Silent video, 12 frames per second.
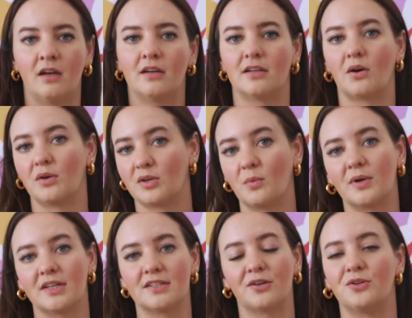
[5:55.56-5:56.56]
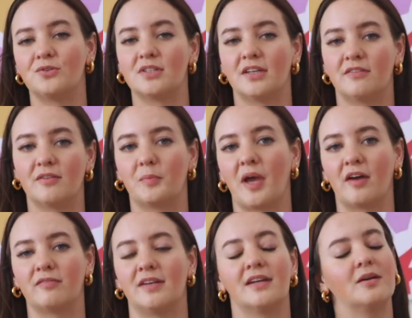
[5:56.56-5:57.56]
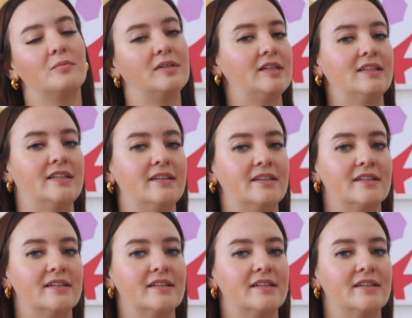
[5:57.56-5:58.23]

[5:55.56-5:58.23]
Now, I don't want to tell you to give up caffeine completely,